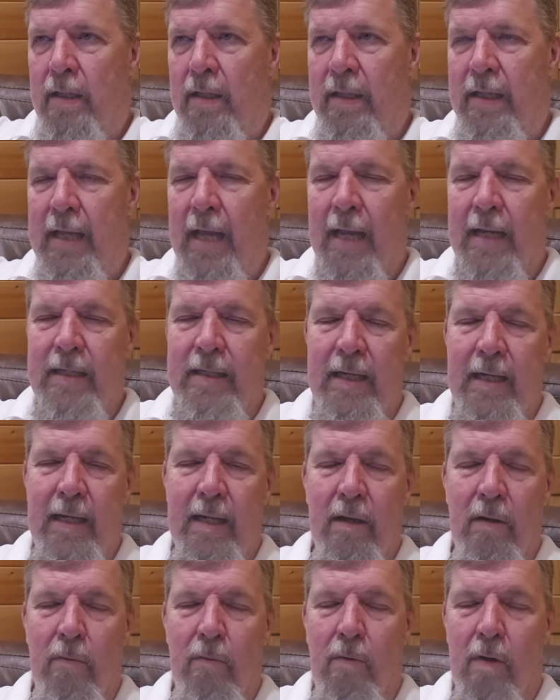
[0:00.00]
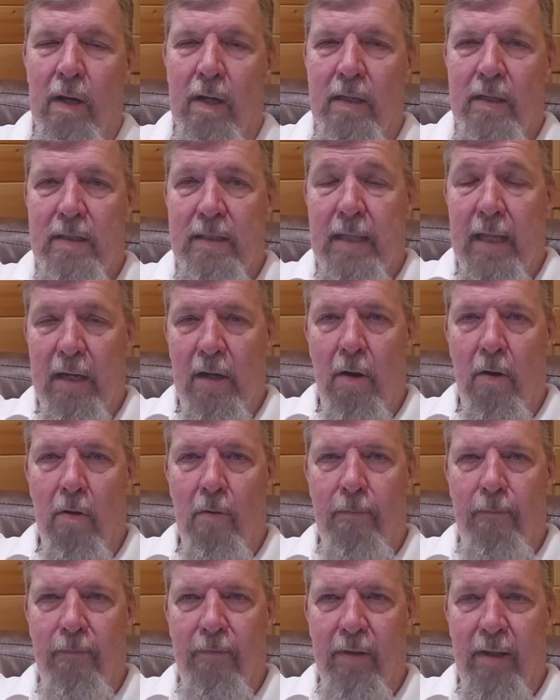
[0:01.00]
The idea was that
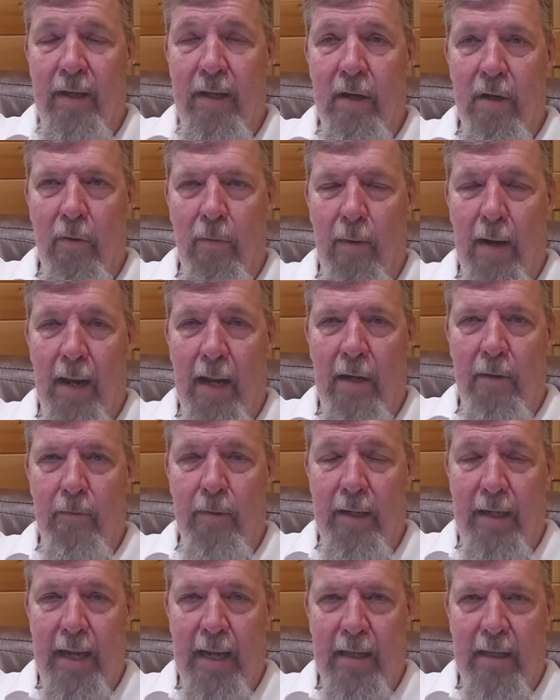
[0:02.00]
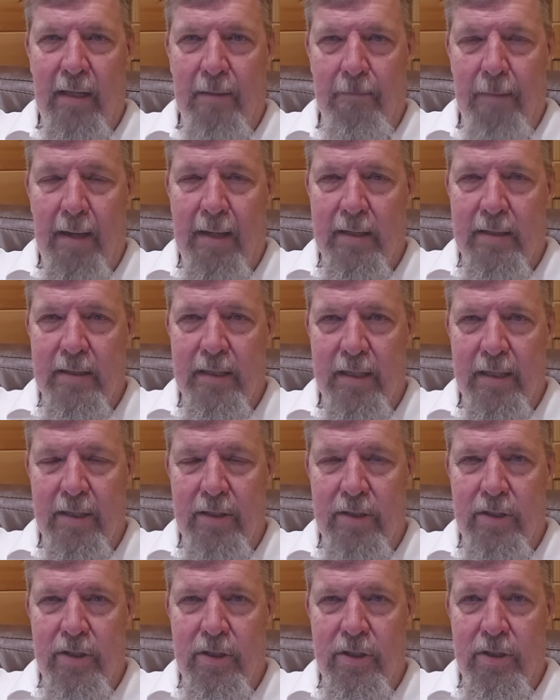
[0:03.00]
hopefully Iran would get the
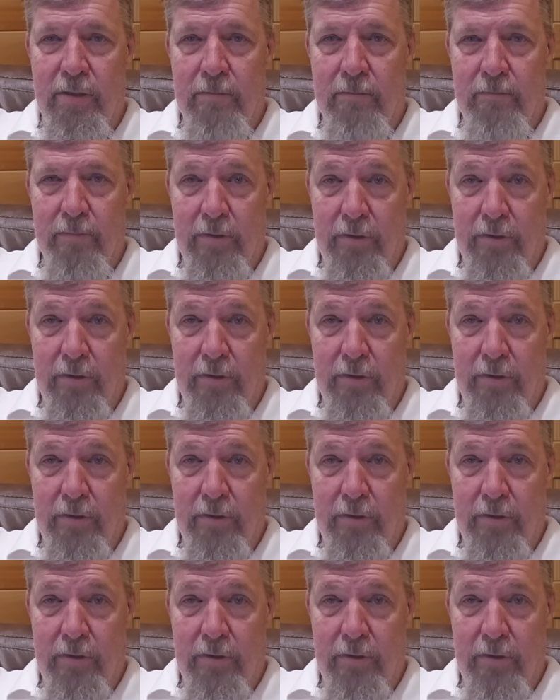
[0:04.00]
message,